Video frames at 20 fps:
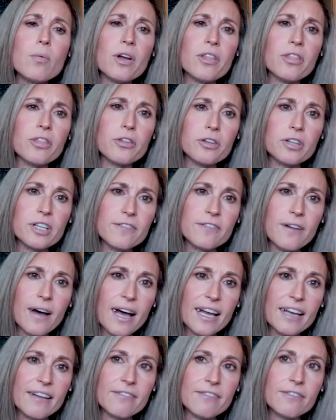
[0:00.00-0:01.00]

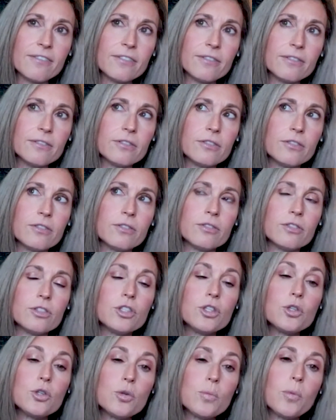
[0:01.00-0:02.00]
135
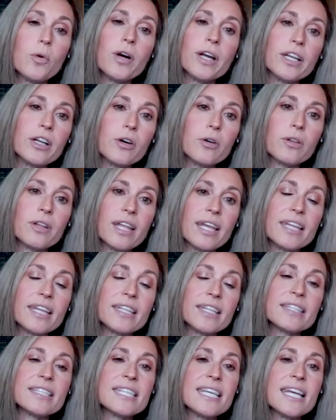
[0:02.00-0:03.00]
2.0
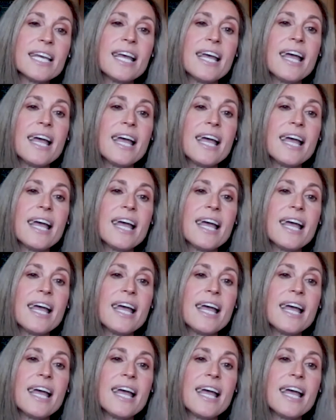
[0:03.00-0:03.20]
lens.